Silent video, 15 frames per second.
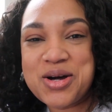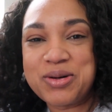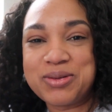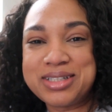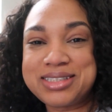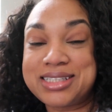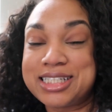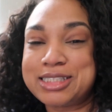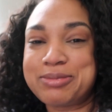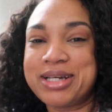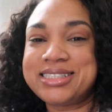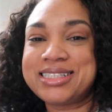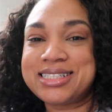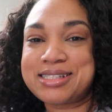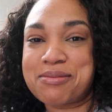once a
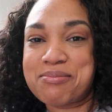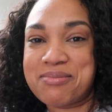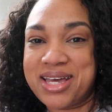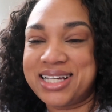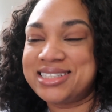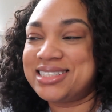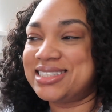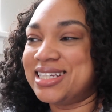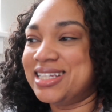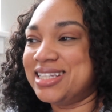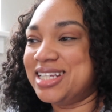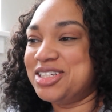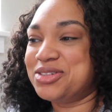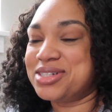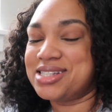space is a mess and
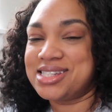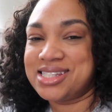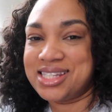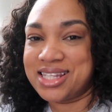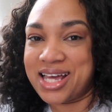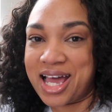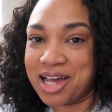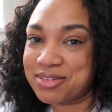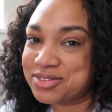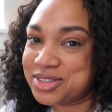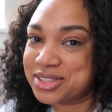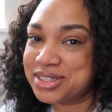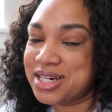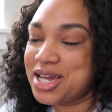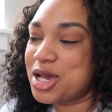then you can see the
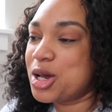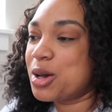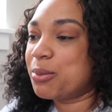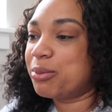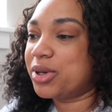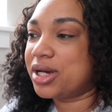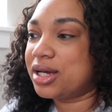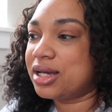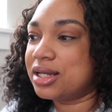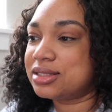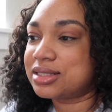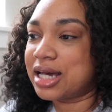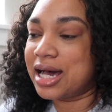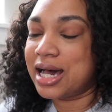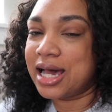after
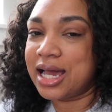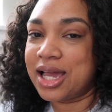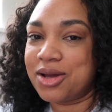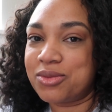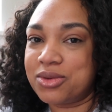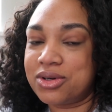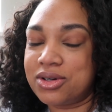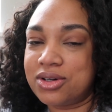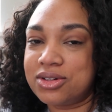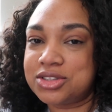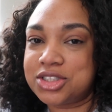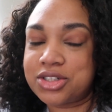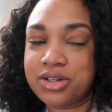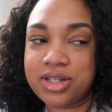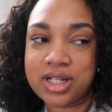but i will
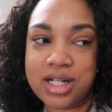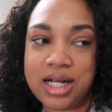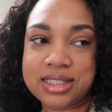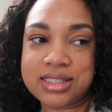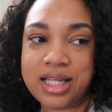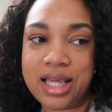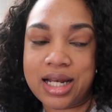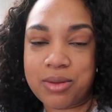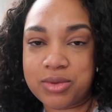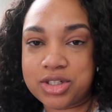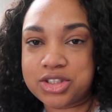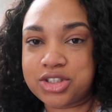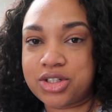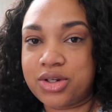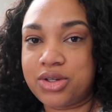show you the closet and i want
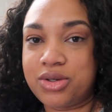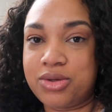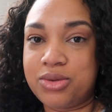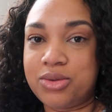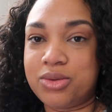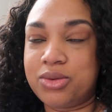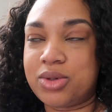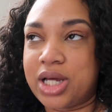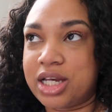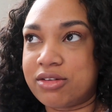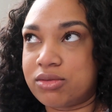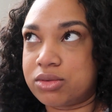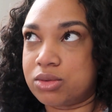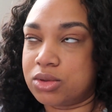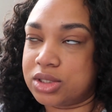to show you kind
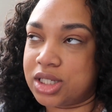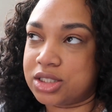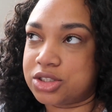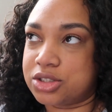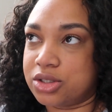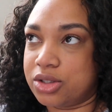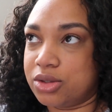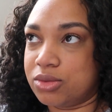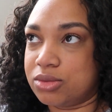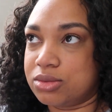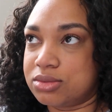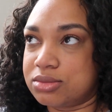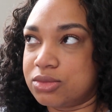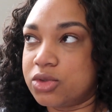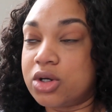of well not show you
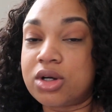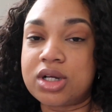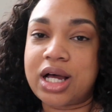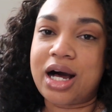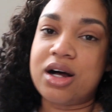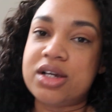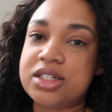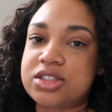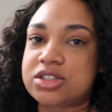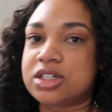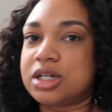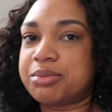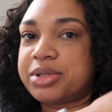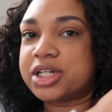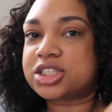well i'll
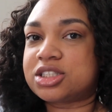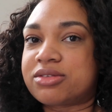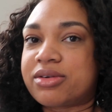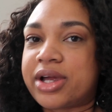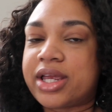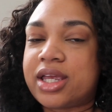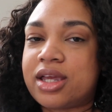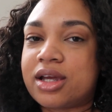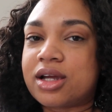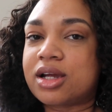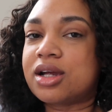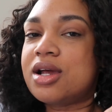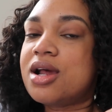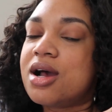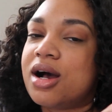insert a picture right
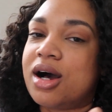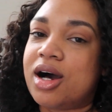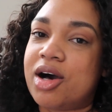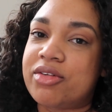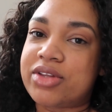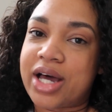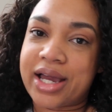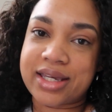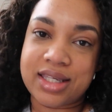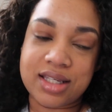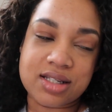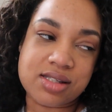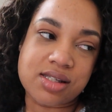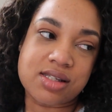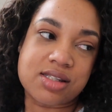here of the
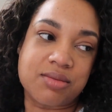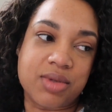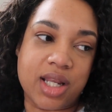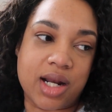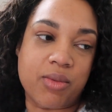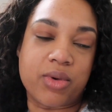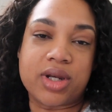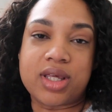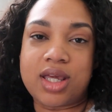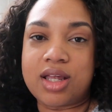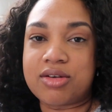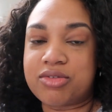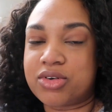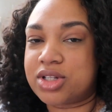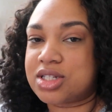ikea system that i want to
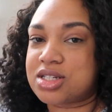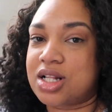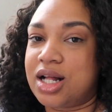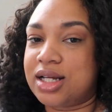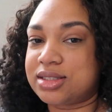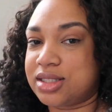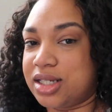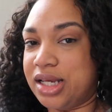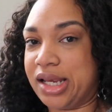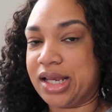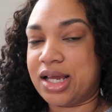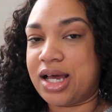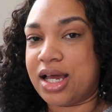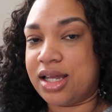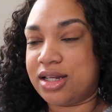get for this closet
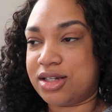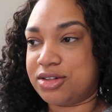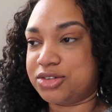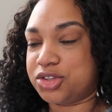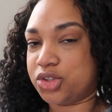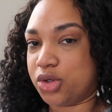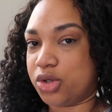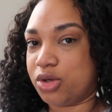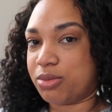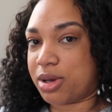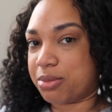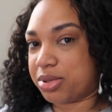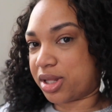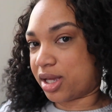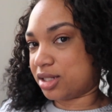and kind of show you my
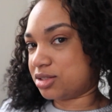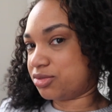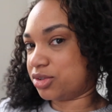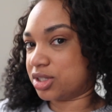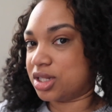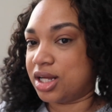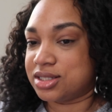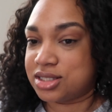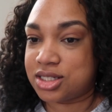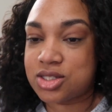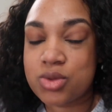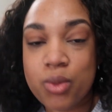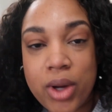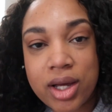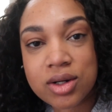plans for the closet
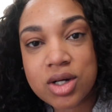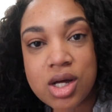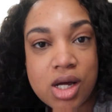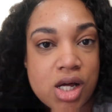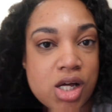as well